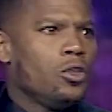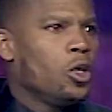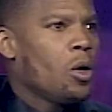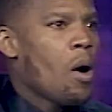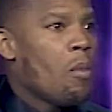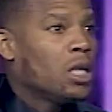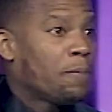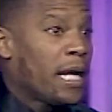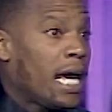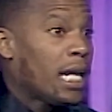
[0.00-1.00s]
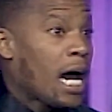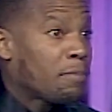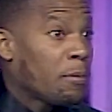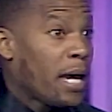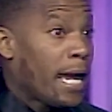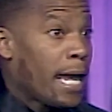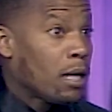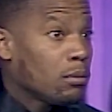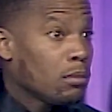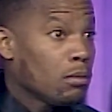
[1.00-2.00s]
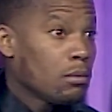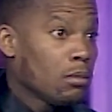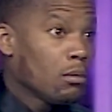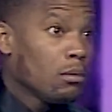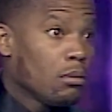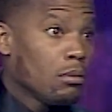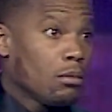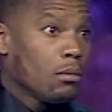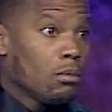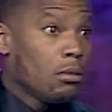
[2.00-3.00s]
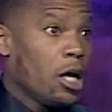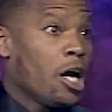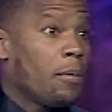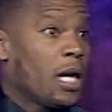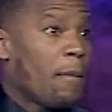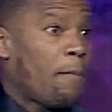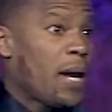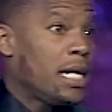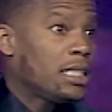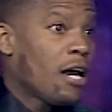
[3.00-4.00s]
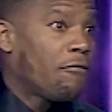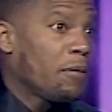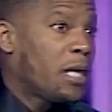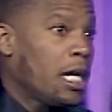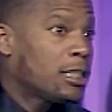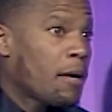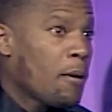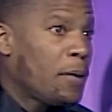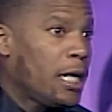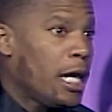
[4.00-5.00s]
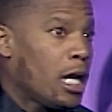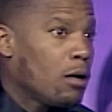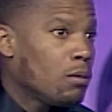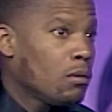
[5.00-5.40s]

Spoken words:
You don't want one to play helicopter man. Now hurry up and get my panties down for them kids come up in here.